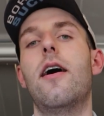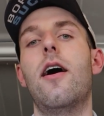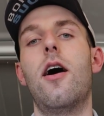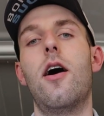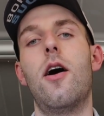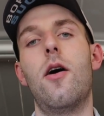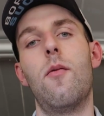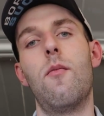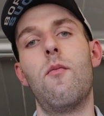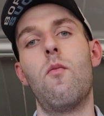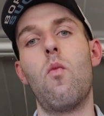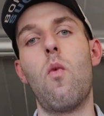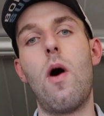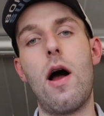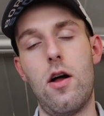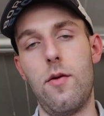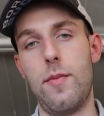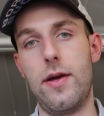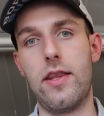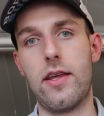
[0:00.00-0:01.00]

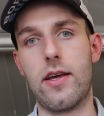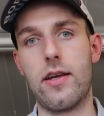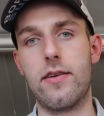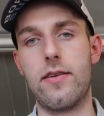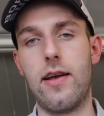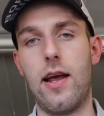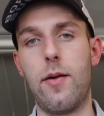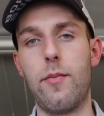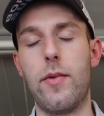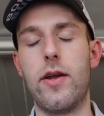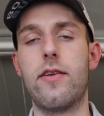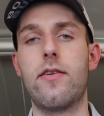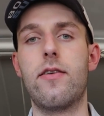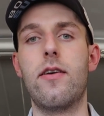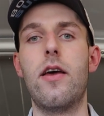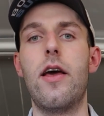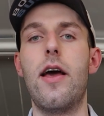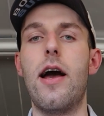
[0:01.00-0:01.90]
while I'm in the containment.